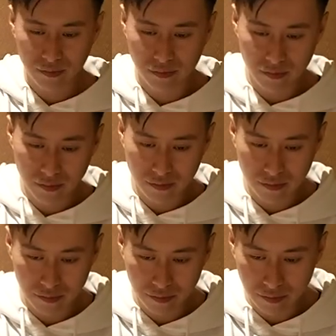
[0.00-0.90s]

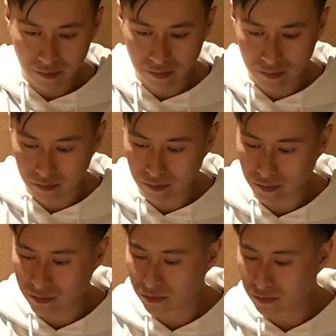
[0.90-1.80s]

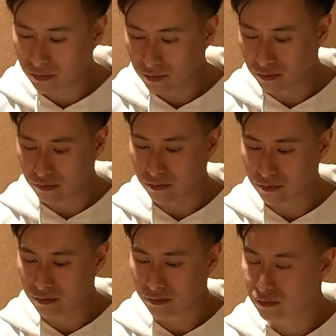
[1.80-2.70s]

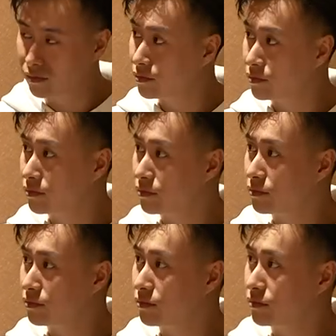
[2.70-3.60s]
[no speech]